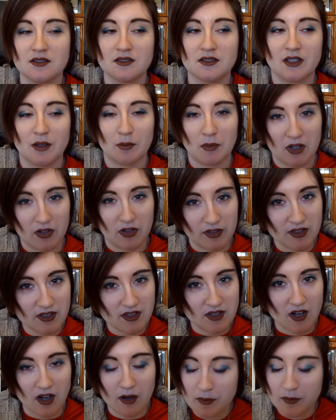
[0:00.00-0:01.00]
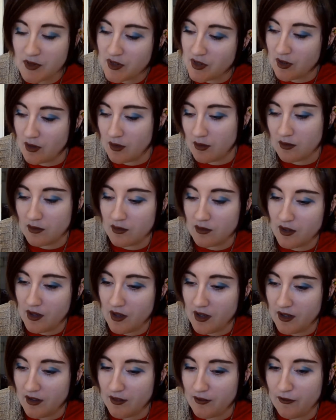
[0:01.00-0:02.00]
and I'm not going to stop, so
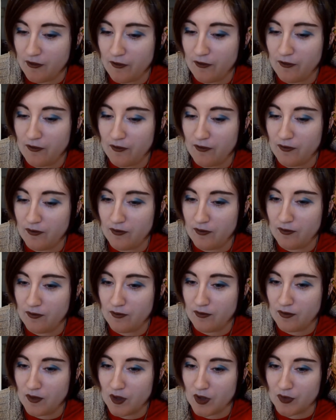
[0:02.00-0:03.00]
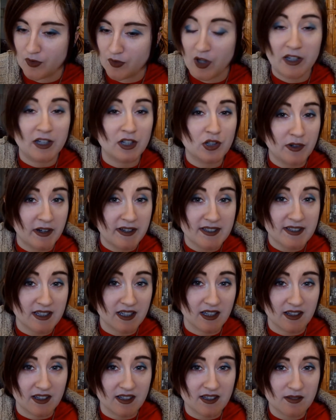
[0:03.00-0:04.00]
if you're not interested
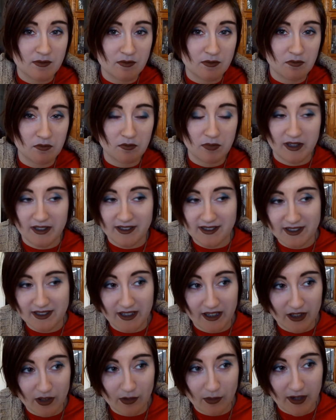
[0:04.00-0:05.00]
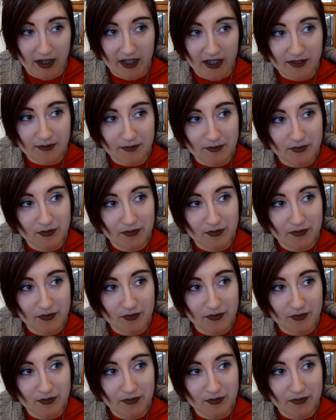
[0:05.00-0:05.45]
in this, please click away.